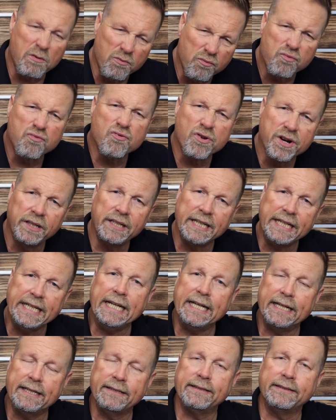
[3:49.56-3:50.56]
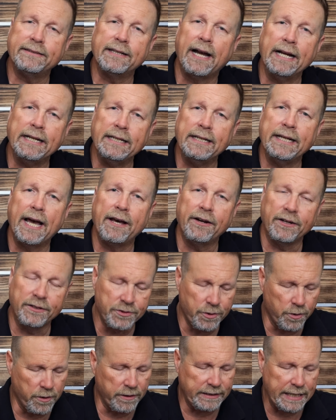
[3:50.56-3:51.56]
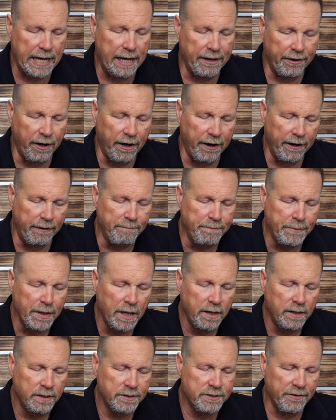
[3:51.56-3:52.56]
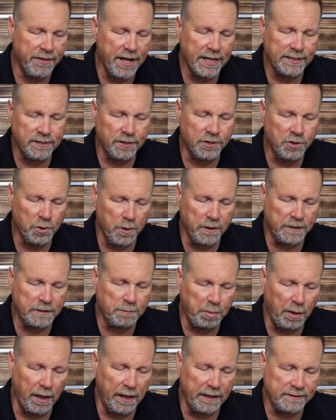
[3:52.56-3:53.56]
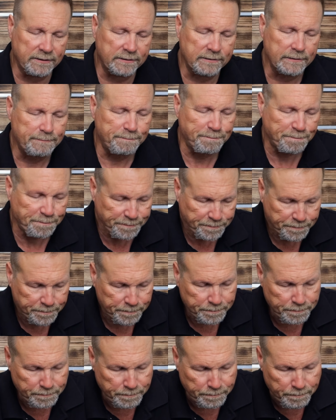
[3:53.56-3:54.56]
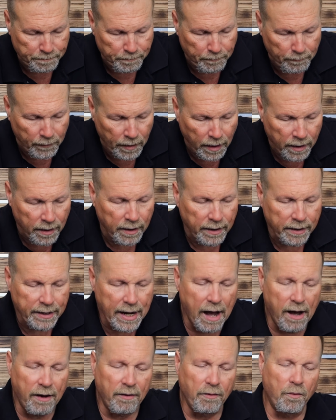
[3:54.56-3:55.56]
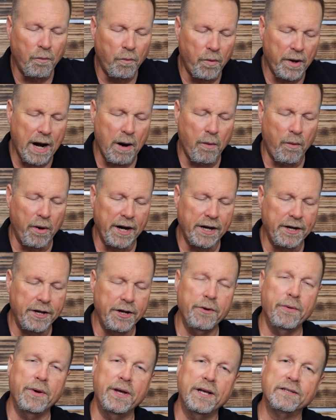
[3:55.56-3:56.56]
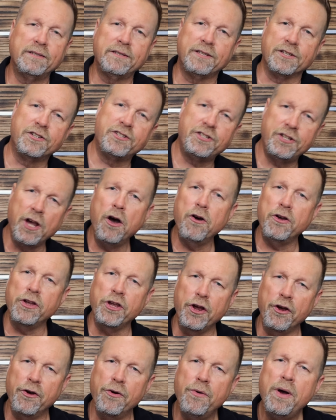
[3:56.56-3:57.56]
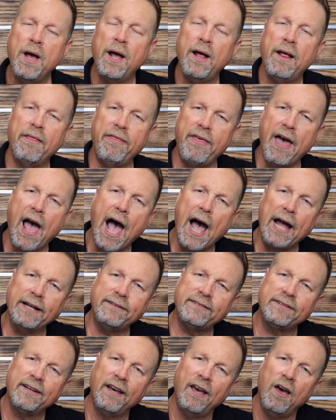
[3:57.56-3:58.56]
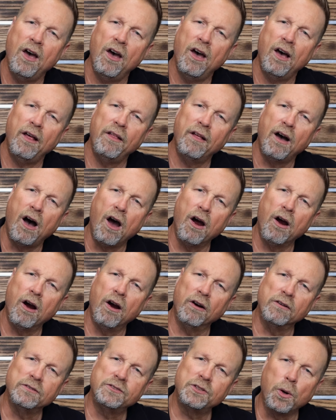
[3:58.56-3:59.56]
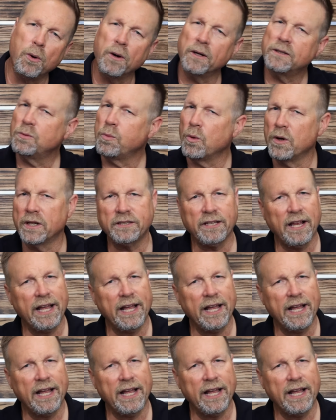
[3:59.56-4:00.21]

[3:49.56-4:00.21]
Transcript: really needed to tighten down and torque down on it. So that's a Torx Plus. Now, what I want to do is to show you that our Torx works